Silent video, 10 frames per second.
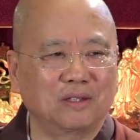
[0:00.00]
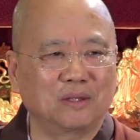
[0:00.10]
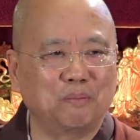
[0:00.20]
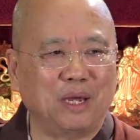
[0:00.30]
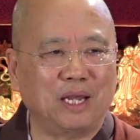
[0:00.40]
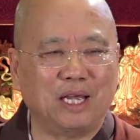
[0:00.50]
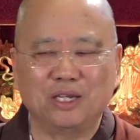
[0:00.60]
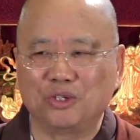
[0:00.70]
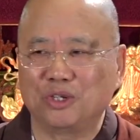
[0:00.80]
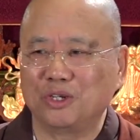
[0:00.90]
the bad
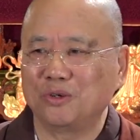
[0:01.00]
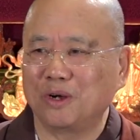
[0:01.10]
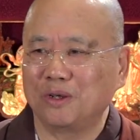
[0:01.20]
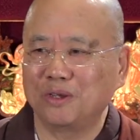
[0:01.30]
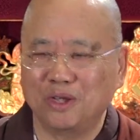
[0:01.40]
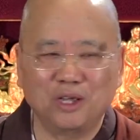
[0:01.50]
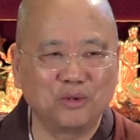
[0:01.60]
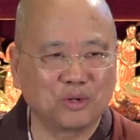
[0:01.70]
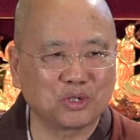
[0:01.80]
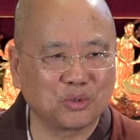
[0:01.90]
energy in
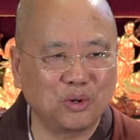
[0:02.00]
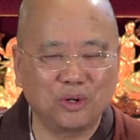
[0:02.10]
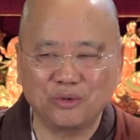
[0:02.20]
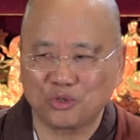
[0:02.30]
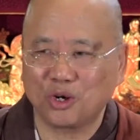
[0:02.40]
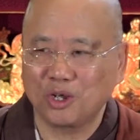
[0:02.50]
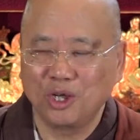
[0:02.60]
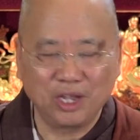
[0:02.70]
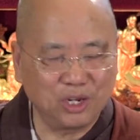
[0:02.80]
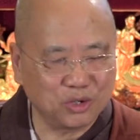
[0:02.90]
your
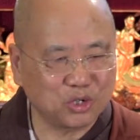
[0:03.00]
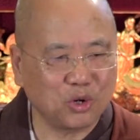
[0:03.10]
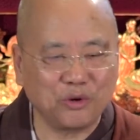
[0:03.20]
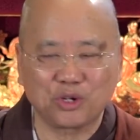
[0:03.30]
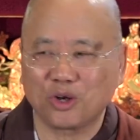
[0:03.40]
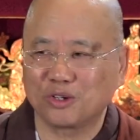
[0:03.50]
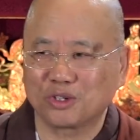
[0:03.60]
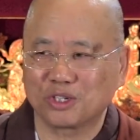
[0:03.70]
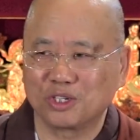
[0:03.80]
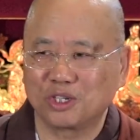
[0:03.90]
storage
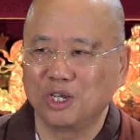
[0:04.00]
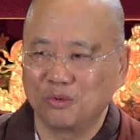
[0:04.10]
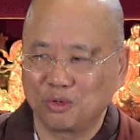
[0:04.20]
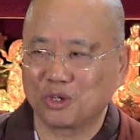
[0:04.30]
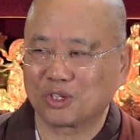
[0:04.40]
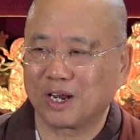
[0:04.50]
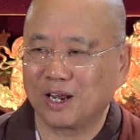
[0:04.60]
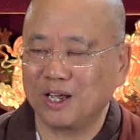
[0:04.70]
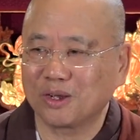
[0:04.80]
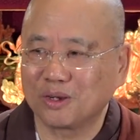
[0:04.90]
consciousness, which is the
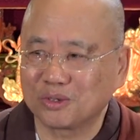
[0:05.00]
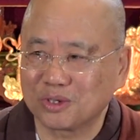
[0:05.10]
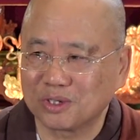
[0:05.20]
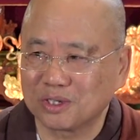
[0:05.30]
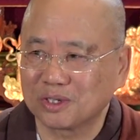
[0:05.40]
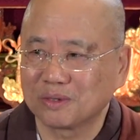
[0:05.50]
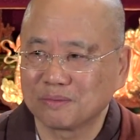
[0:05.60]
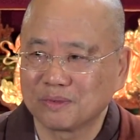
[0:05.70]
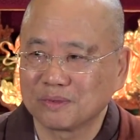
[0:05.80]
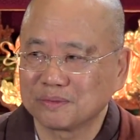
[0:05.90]
alive consciousness?
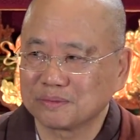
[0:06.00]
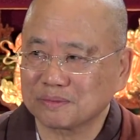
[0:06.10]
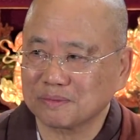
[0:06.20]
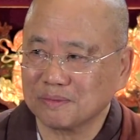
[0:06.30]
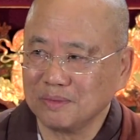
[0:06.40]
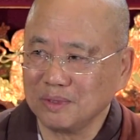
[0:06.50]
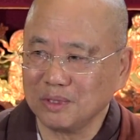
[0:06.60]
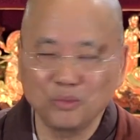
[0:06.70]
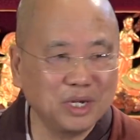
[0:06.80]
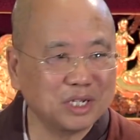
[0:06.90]

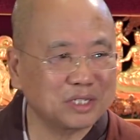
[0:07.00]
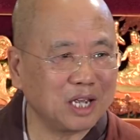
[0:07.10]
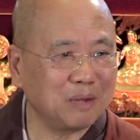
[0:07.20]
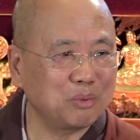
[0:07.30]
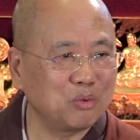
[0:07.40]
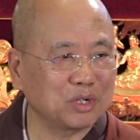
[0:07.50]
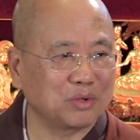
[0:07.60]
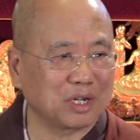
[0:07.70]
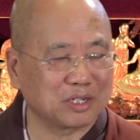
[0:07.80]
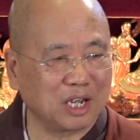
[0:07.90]
One
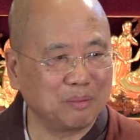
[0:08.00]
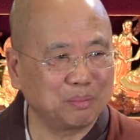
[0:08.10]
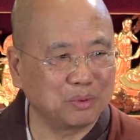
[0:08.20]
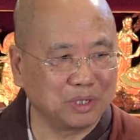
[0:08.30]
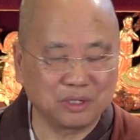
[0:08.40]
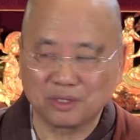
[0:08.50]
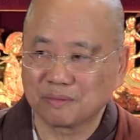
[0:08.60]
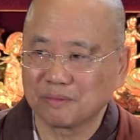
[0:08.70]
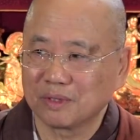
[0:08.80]
good example is